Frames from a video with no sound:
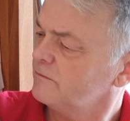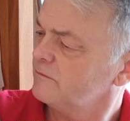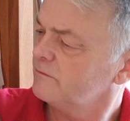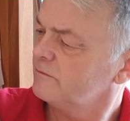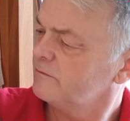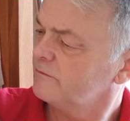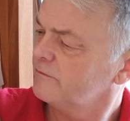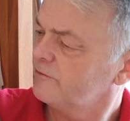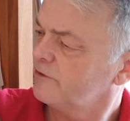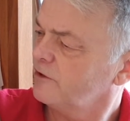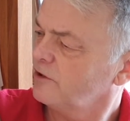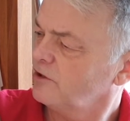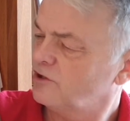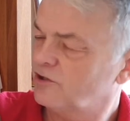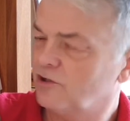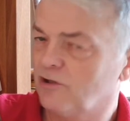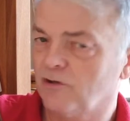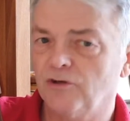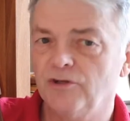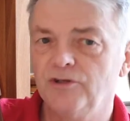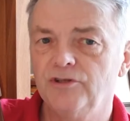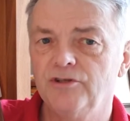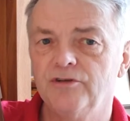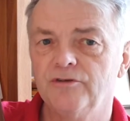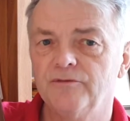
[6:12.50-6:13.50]
Fully
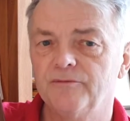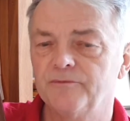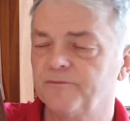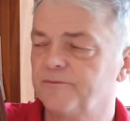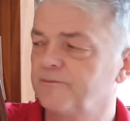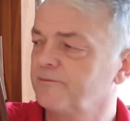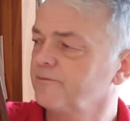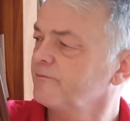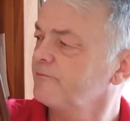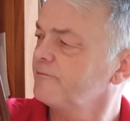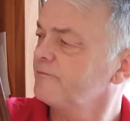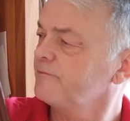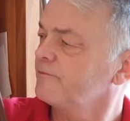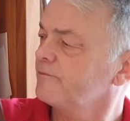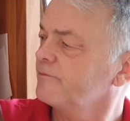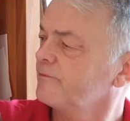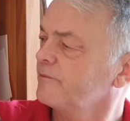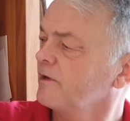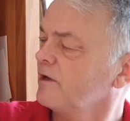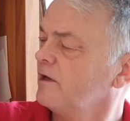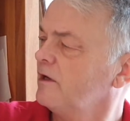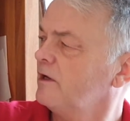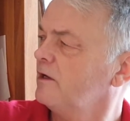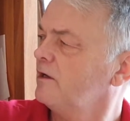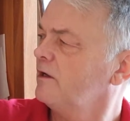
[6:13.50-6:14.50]
signed.
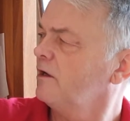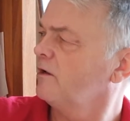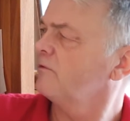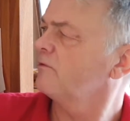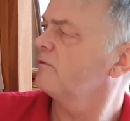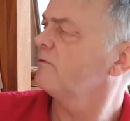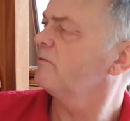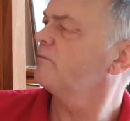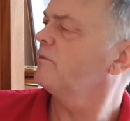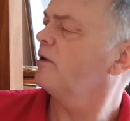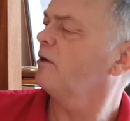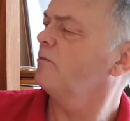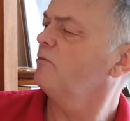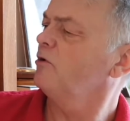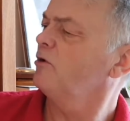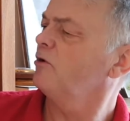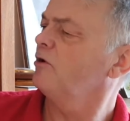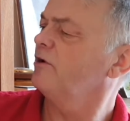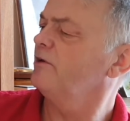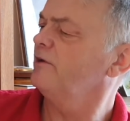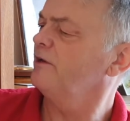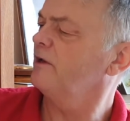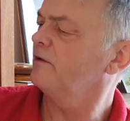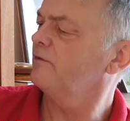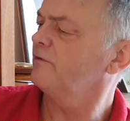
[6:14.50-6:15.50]
Oh, I'm
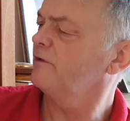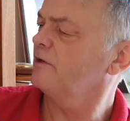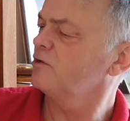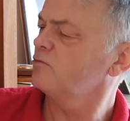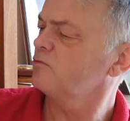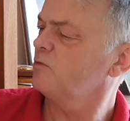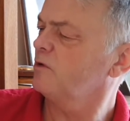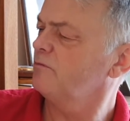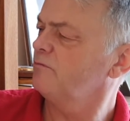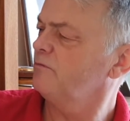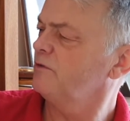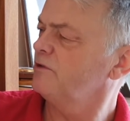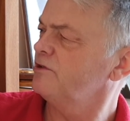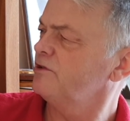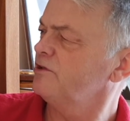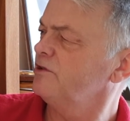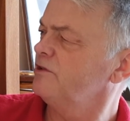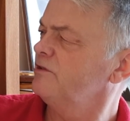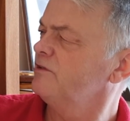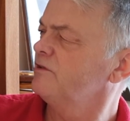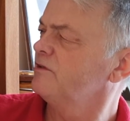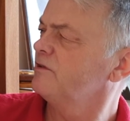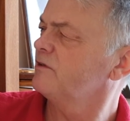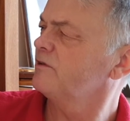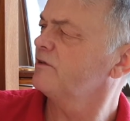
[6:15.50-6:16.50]
lying now, I think there's one missing.
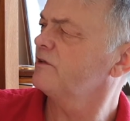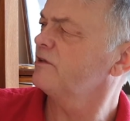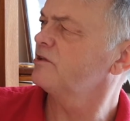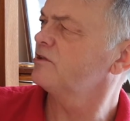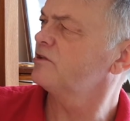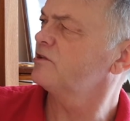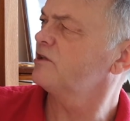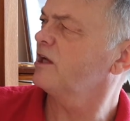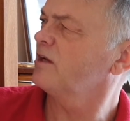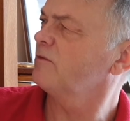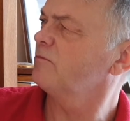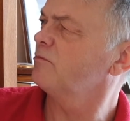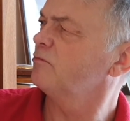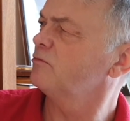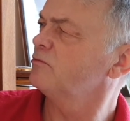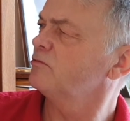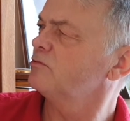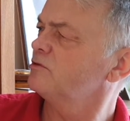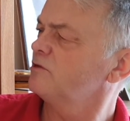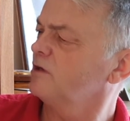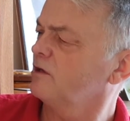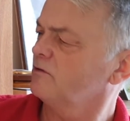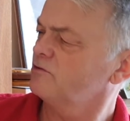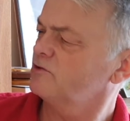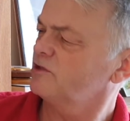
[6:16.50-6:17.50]
I think Staples
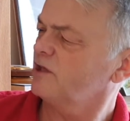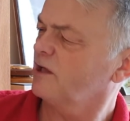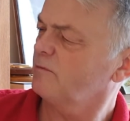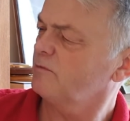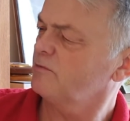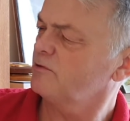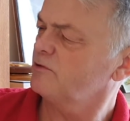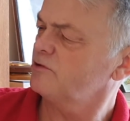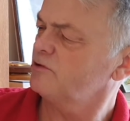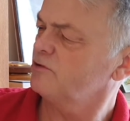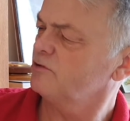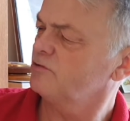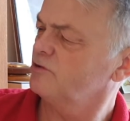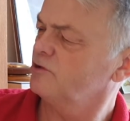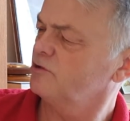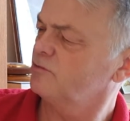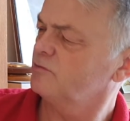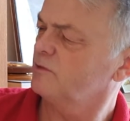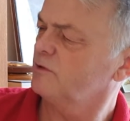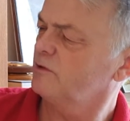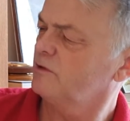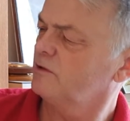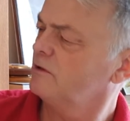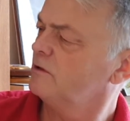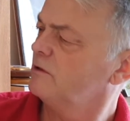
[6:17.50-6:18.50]
is on this
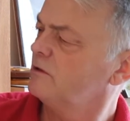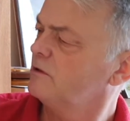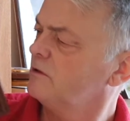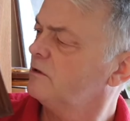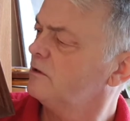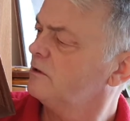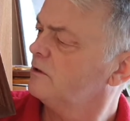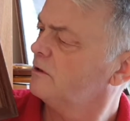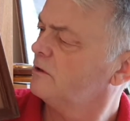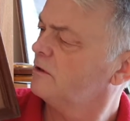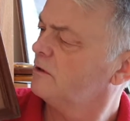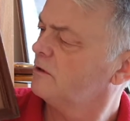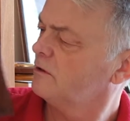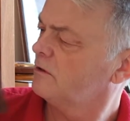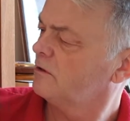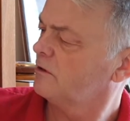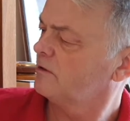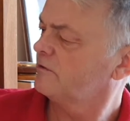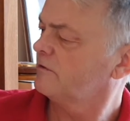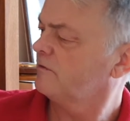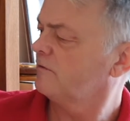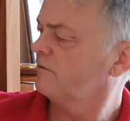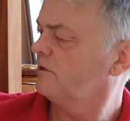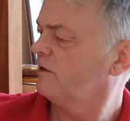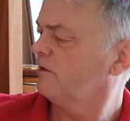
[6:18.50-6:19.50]
one. I'll have
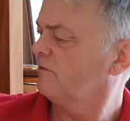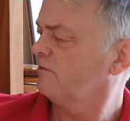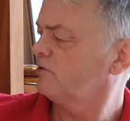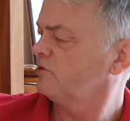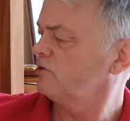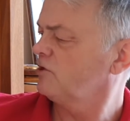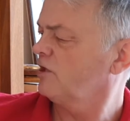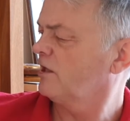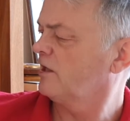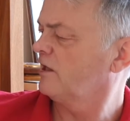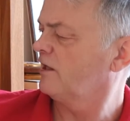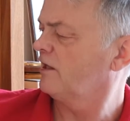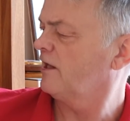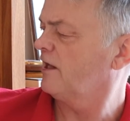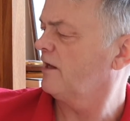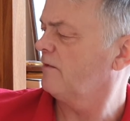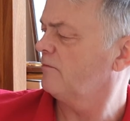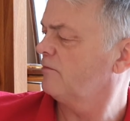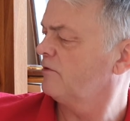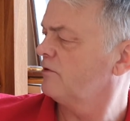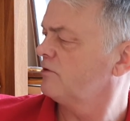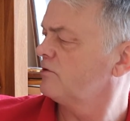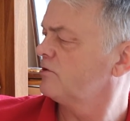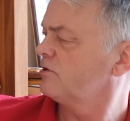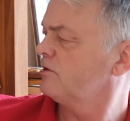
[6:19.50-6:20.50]
to have another check of that,
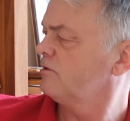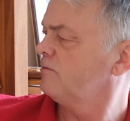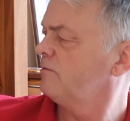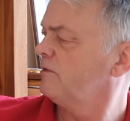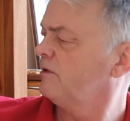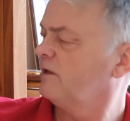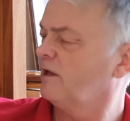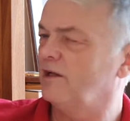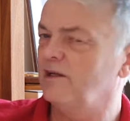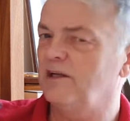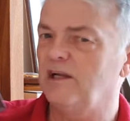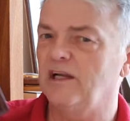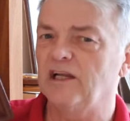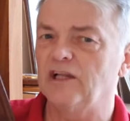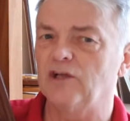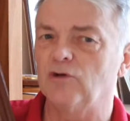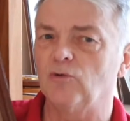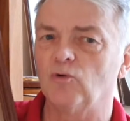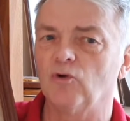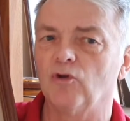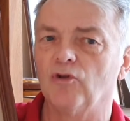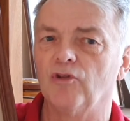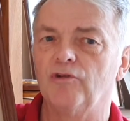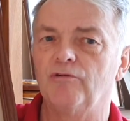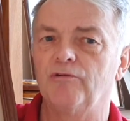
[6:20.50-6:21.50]
but they're nearly
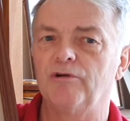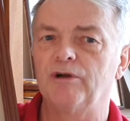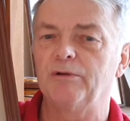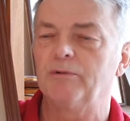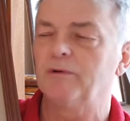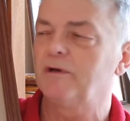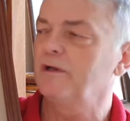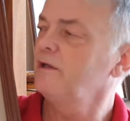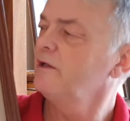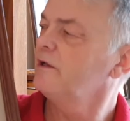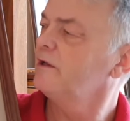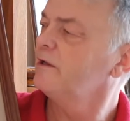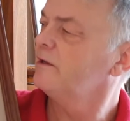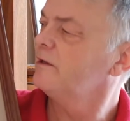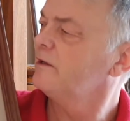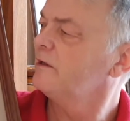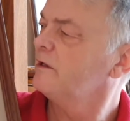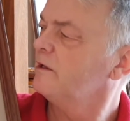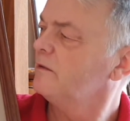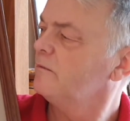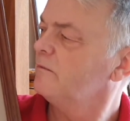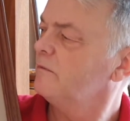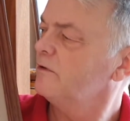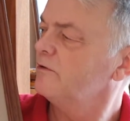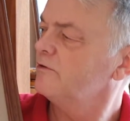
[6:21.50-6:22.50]
all on there anyway.
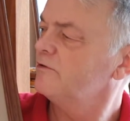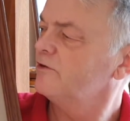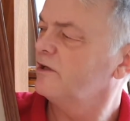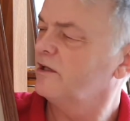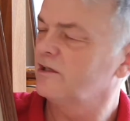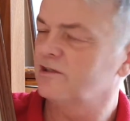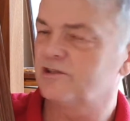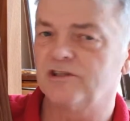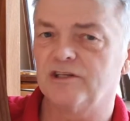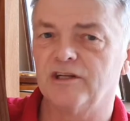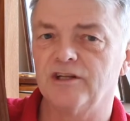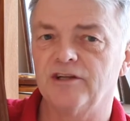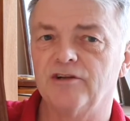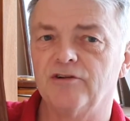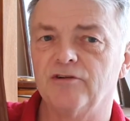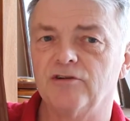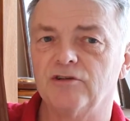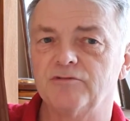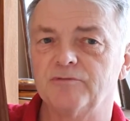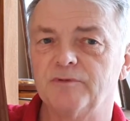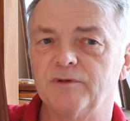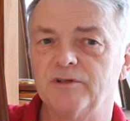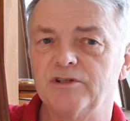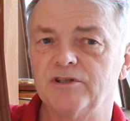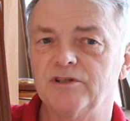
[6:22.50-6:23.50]
But that's another nice
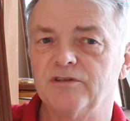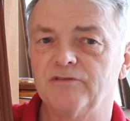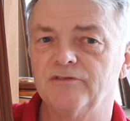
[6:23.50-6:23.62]
picture.